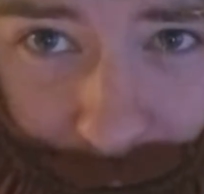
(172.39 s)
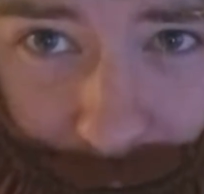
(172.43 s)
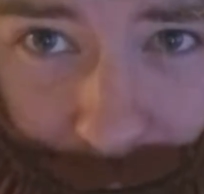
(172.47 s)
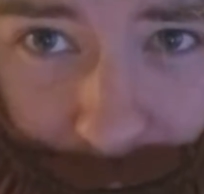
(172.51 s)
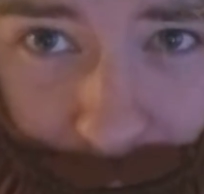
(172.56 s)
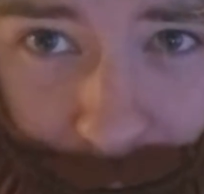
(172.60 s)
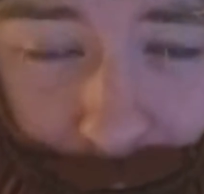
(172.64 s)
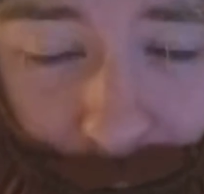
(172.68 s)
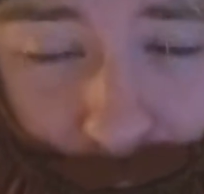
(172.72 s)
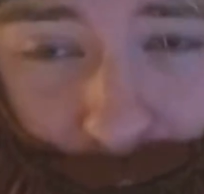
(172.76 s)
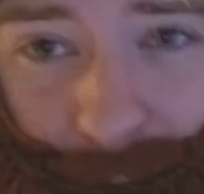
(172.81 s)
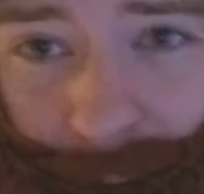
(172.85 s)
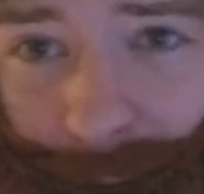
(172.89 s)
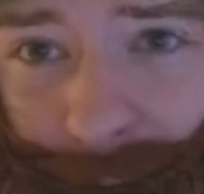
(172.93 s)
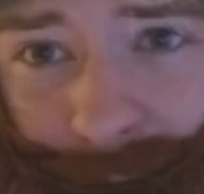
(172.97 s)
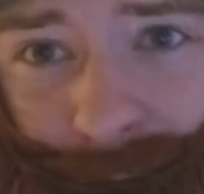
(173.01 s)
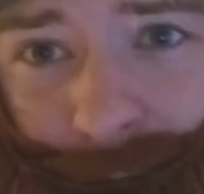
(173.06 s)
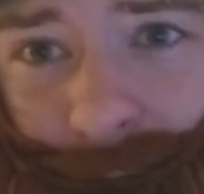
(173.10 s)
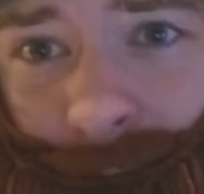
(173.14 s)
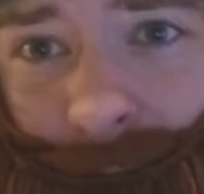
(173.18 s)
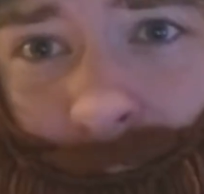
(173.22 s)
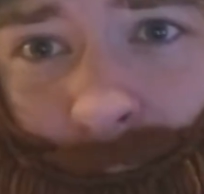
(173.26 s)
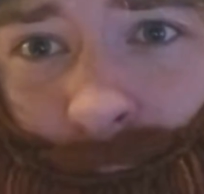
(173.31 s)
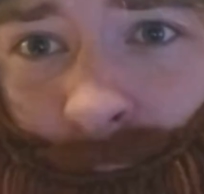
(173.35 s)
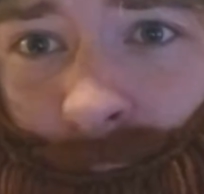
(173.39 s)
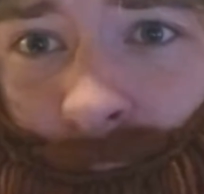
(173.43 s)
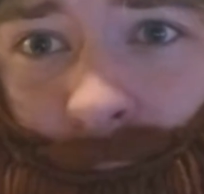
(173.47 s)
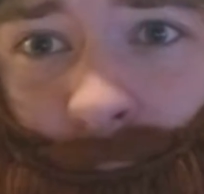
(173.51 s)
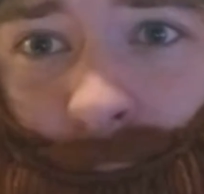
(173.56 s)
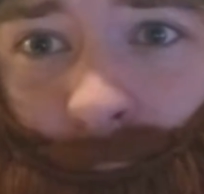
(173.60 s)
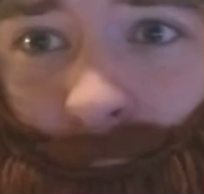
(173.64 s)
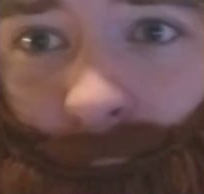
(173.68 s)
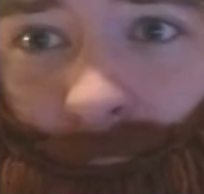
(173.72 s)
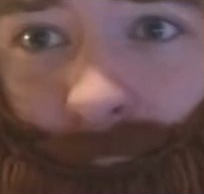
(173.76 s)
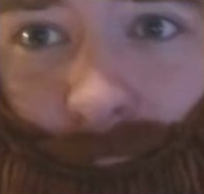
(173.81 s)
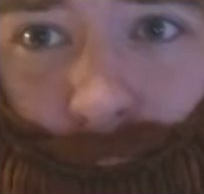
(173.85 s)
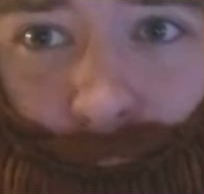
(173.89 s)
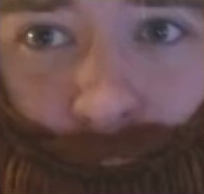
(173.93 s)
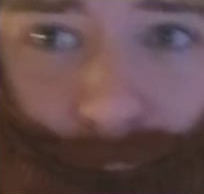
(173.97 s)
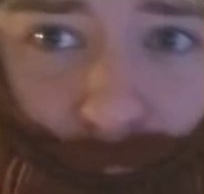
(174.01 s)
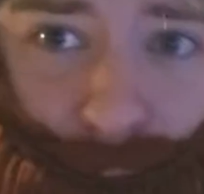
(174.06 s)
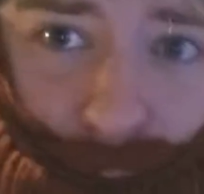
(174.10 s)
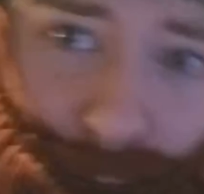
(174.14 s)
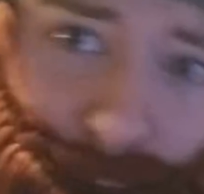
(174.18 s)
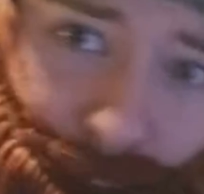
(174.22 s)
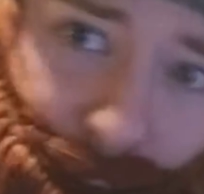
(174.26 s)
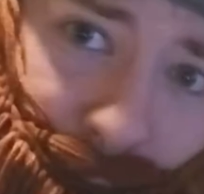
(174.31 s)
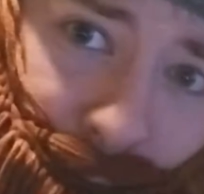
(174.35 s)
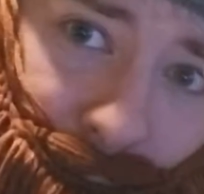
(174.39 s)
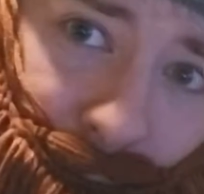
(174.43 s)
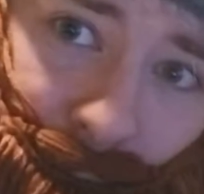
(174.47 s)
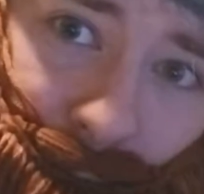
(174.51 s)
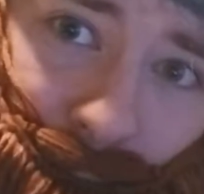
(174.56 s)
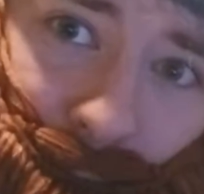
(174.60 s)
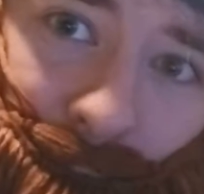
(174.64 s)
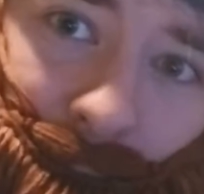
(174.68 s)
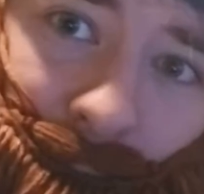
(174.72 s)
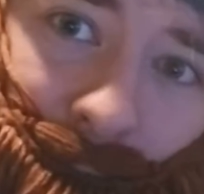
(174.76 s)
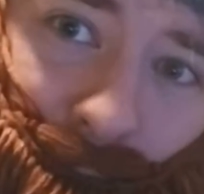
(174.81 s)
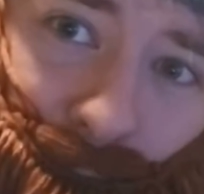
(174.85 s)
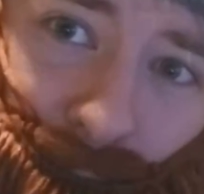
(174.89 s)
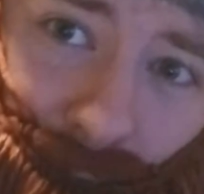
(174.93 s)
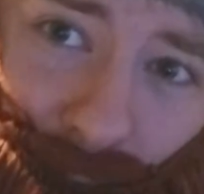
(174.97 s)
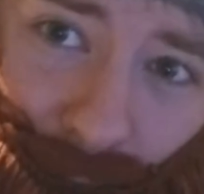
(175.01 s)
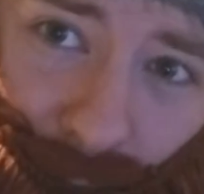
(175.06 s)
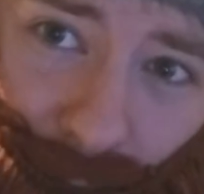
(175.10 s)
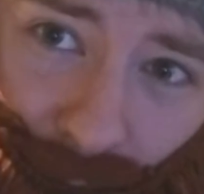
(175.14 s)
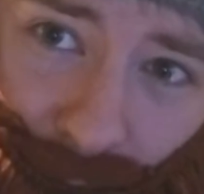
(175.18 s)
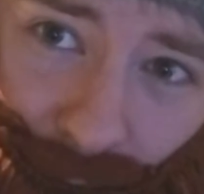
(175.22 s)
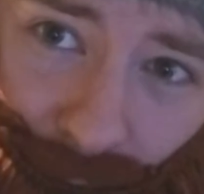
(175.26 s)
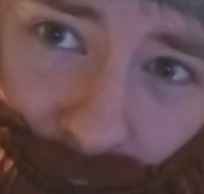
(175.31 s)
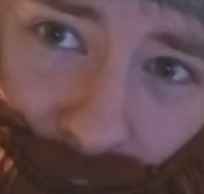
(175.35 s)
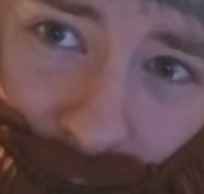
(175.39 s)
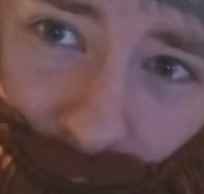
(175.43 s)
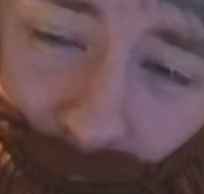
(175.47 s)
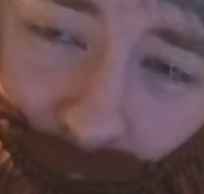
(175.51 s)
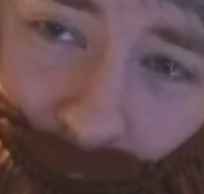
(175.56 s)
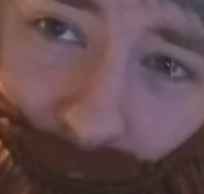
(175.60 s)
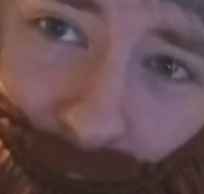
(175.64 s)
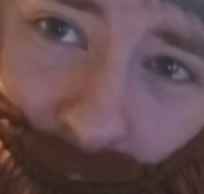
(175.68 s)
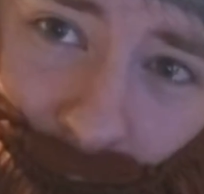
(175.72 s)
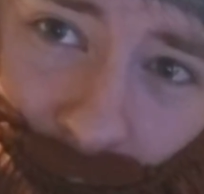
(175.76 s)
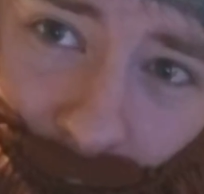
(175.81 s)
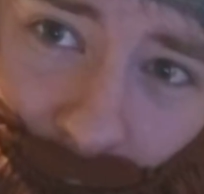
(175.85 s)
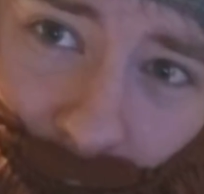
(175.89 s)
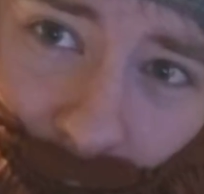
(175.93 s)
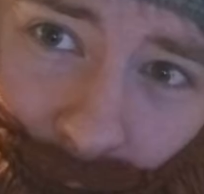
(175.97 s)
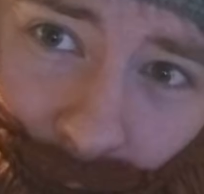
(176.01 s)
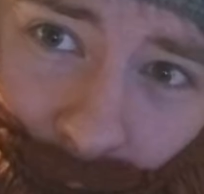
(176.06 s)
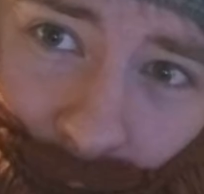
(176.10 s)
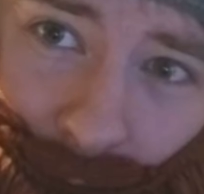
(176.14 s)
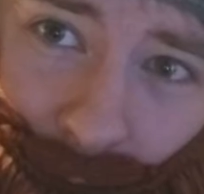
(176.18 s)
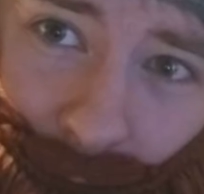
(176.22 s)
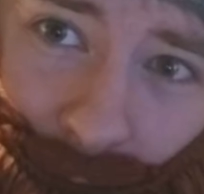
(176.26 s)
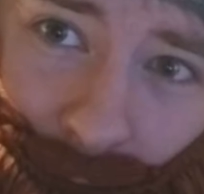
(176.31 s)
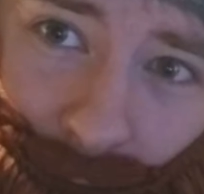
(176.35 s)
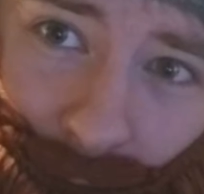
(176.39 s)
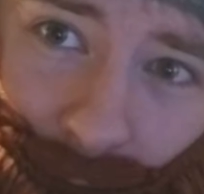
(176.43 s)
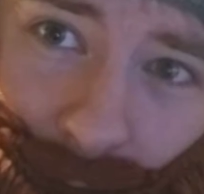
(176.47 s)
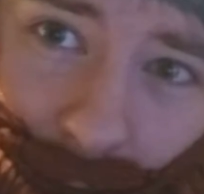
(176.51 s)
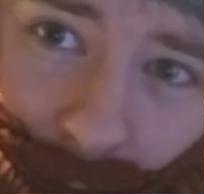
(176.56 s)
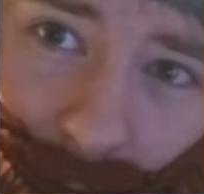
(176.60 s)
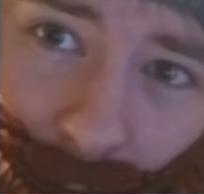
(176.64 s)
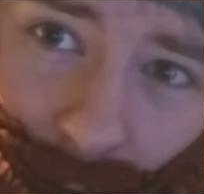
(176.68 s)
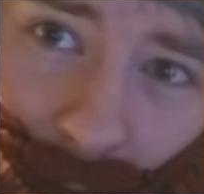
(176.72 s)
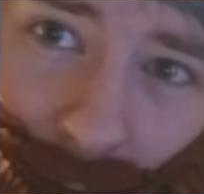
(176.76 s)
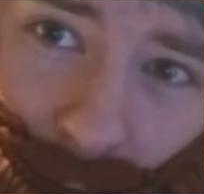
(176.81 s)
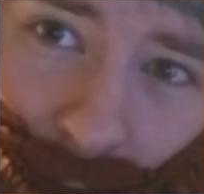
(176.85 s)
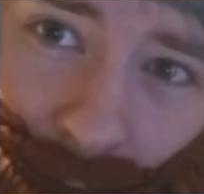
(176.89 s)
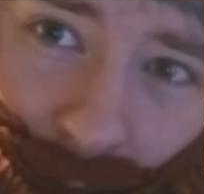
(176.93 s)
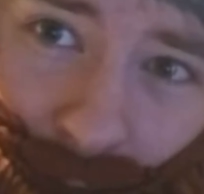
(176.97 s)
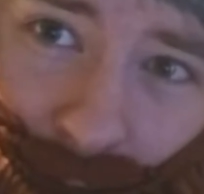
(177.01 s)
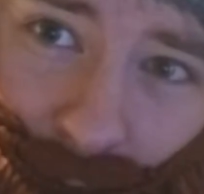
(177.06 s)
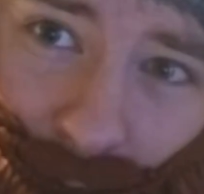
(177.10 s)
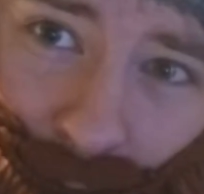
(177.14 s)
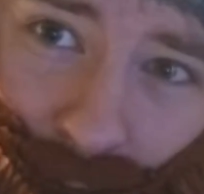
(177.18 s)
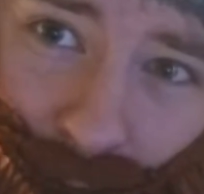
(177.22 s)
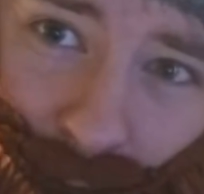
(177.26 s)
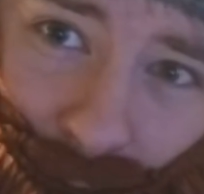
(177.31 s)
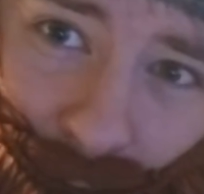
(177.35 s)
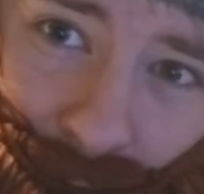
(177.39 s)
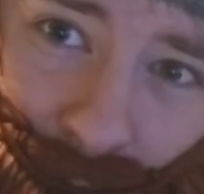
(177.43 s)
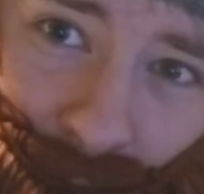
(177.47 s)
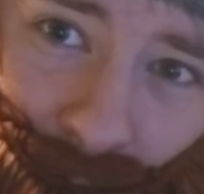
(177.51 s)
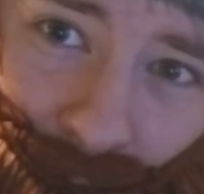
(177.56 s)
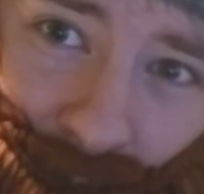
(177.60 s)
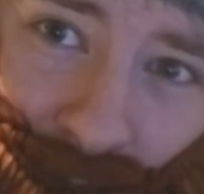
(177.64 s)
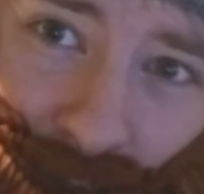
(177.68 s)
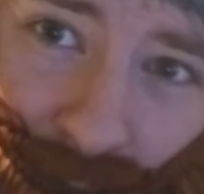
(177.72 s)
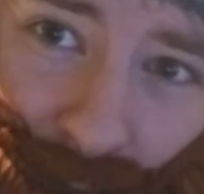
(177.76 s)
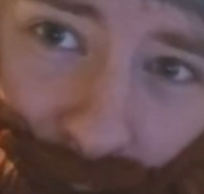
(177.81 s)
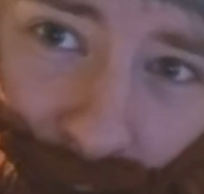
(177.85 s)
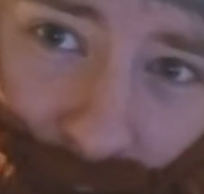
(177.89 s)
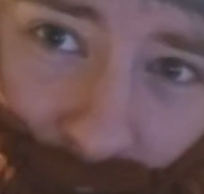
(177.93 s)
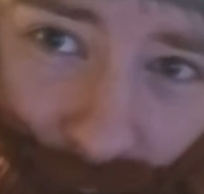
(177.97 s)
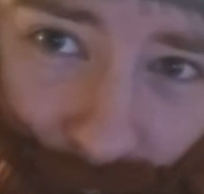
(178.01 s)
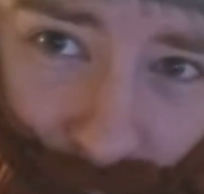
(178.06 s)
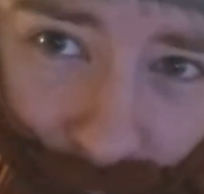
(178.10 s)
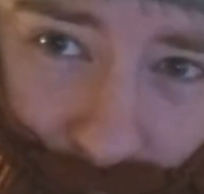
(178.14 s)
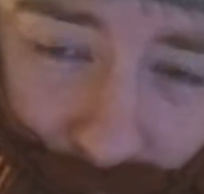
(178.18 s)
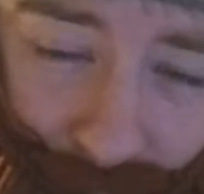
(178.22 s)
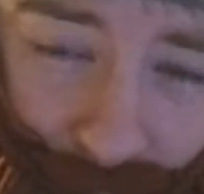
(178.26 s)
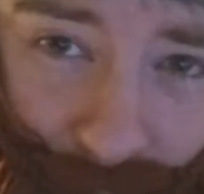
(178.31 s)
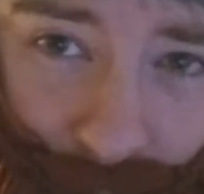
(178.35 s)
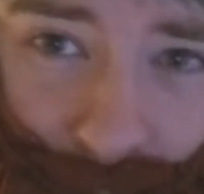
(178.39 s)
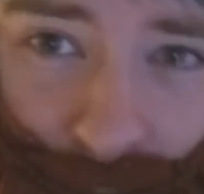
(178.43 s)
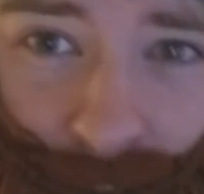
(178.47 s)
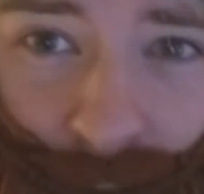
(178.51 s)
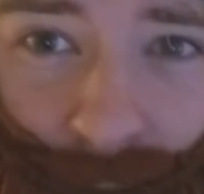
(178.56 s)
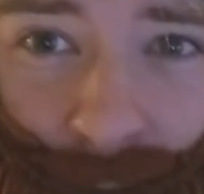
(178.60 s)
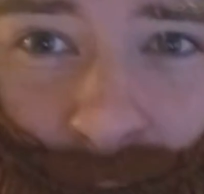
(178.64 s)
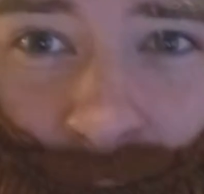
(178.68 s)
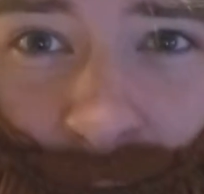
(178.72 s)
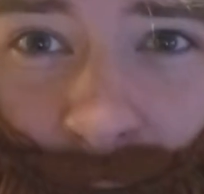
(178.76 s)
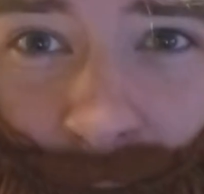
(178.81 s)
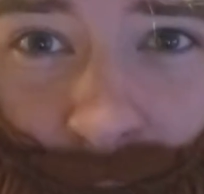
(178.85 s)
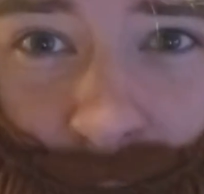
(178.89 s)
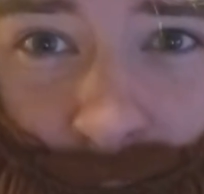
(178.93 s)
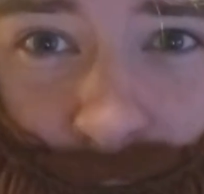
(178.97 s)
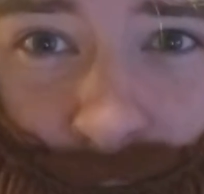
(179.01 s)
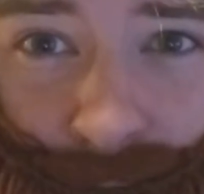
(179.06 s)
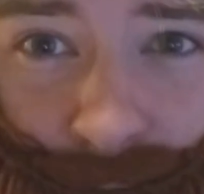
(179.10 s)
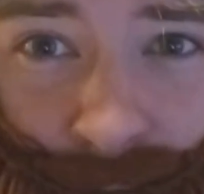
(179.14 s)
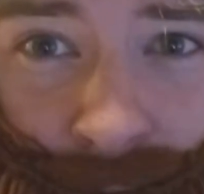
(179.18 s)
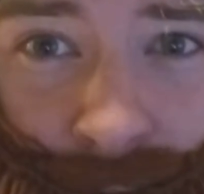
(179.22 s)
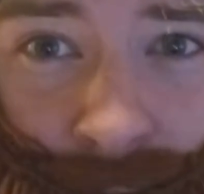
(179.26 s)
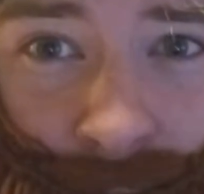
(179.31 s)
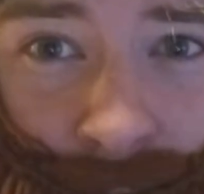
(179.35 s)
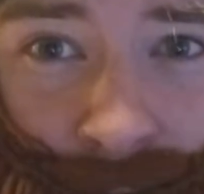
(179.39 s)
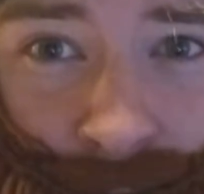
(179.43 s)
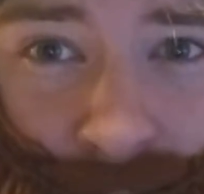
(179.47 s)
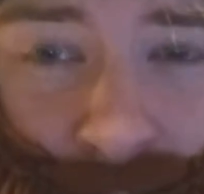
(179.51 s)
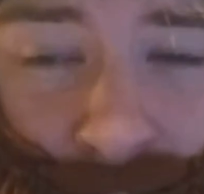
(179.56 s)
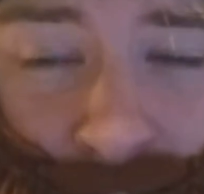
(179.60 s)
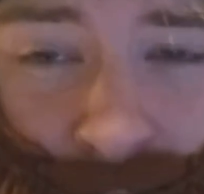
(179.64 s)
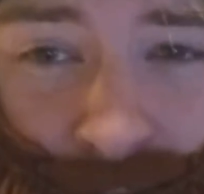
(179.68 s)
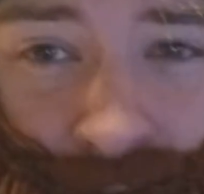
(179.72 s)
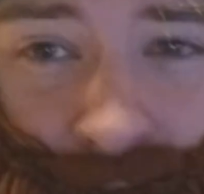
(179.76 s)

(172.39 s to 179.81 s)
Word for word: Um, I didn't know this thing was coming. It was a complete surprise, but she was afraid that these knit little Horns would be all droopy, but they're still nice and firm.